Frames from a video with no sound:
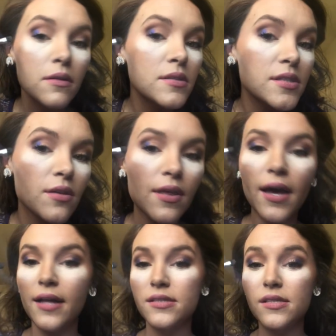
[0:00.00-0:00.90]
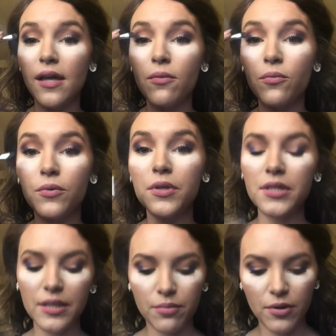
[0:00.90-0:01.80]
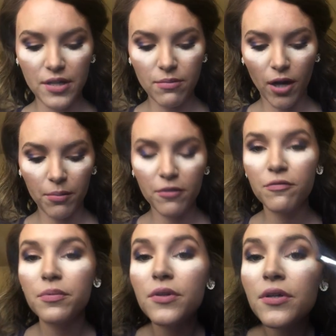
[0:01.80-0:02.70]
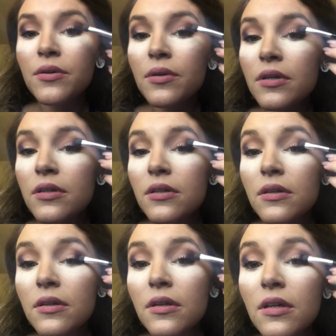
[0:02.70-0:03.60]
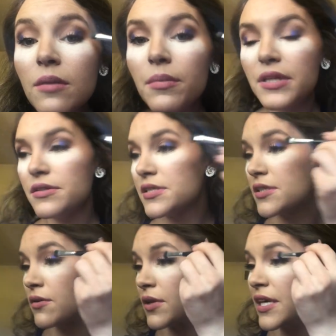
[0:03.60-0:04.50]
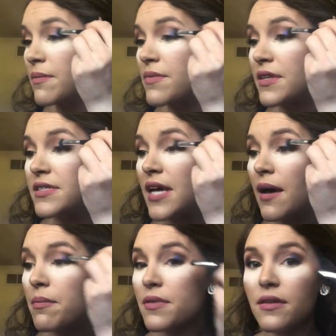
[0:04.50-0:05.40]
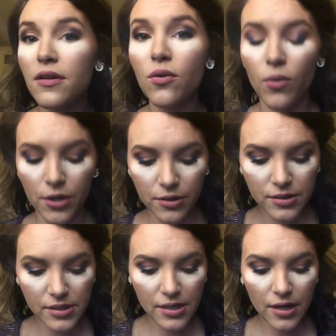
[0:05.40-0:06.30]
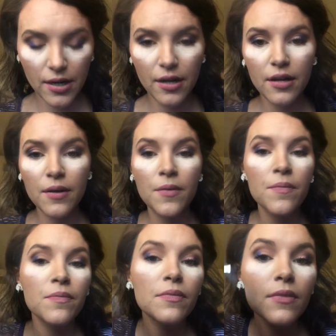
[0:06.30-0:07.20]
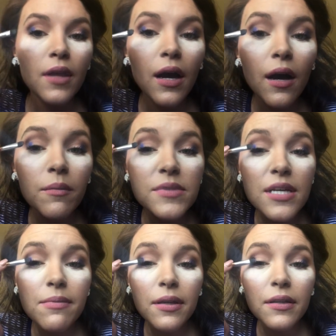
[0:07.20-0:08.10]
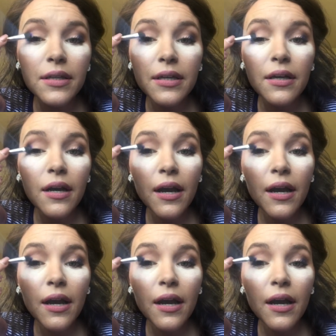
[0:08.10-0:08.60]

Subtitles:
So that adds that really pretty pop of blue, but you still keep the depth in the corners there. Typically